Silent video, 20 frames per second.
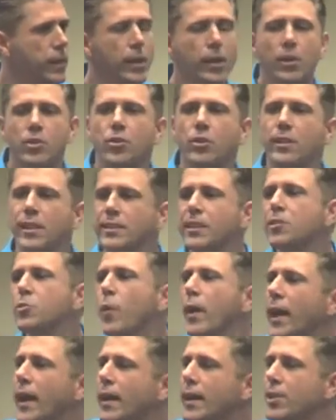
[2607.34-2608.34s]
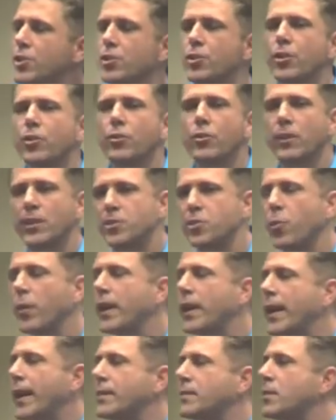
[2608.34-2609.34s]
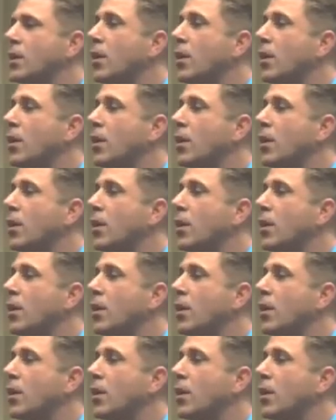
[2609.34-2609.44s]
So this is what I need you to do this weekend